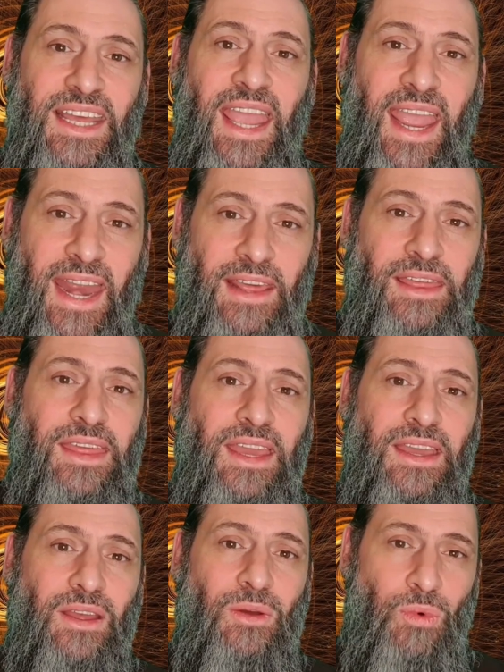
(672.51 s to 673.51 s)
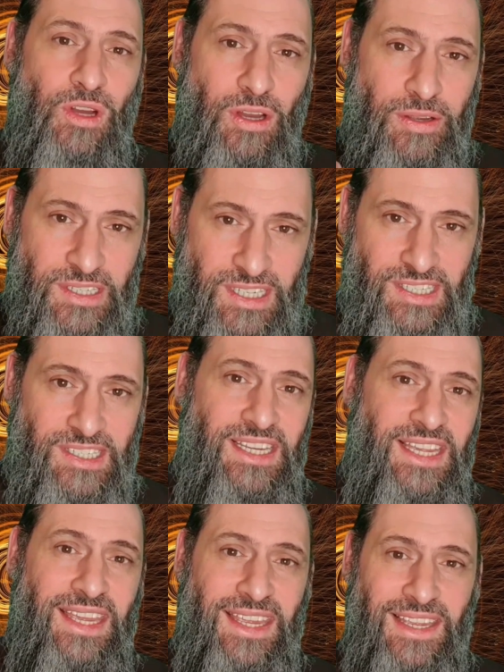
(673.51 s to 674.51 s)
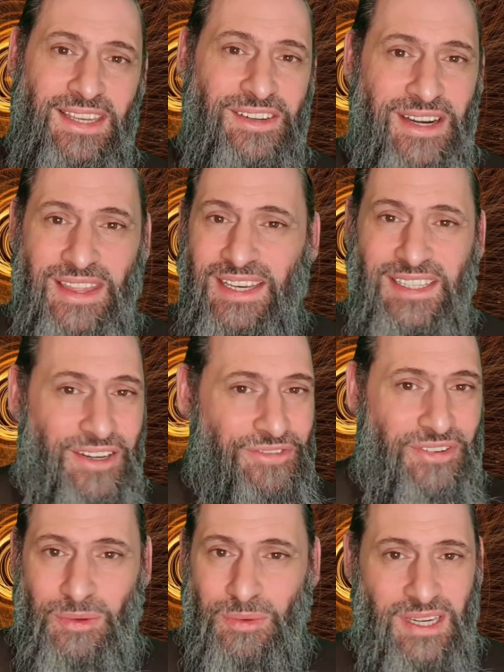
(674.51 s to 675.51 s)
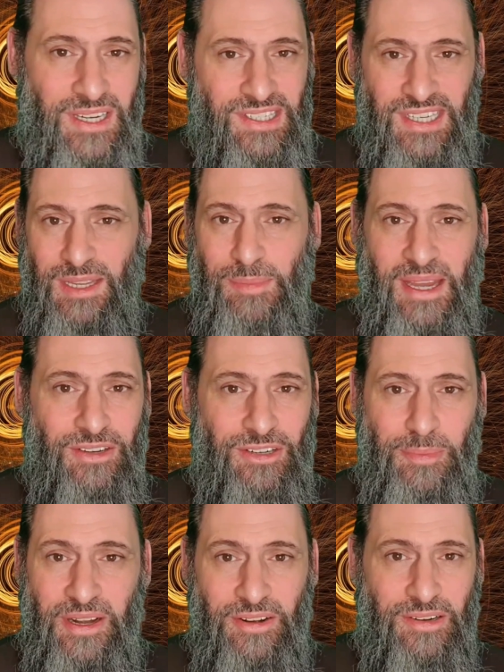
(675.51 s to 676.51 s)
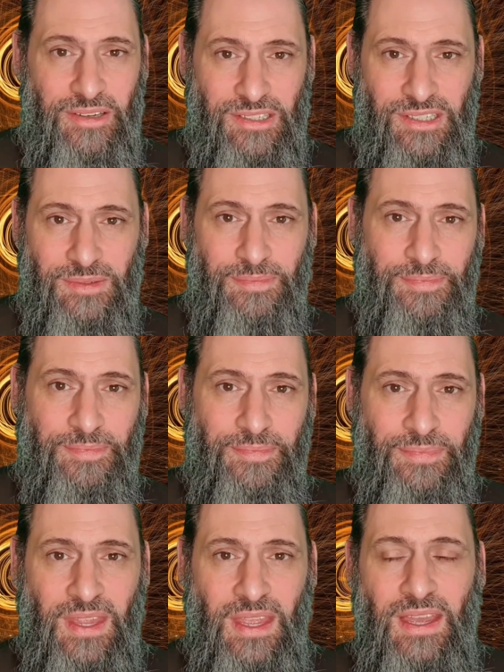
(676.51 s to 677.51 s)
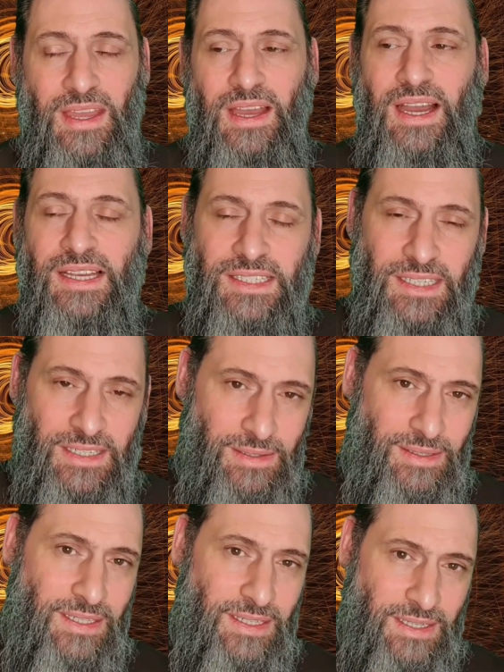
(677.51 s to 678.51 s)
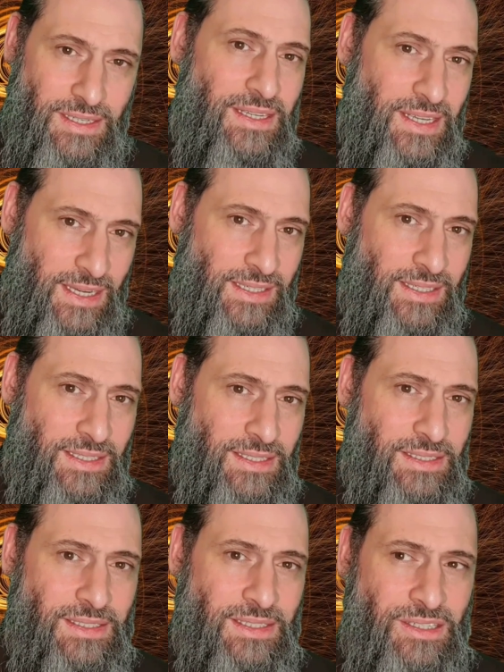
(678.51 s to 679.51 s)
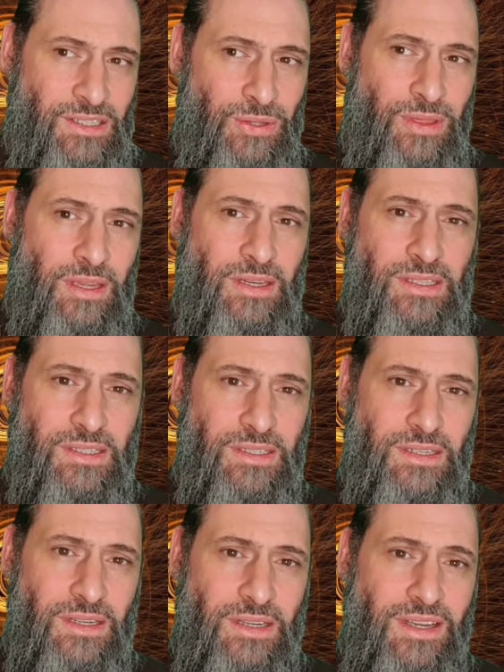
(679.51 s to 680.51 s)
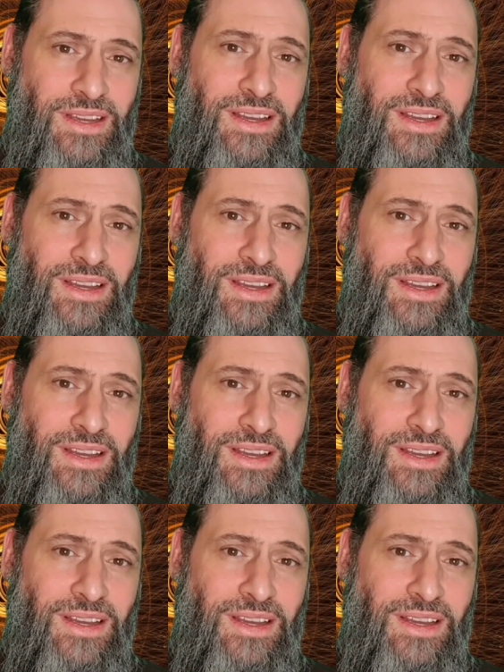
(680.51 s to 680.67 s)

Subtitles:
is there anything we're going to see? Is there anything different that we're going to see about your appearance? I said, yeah, there's 2 things.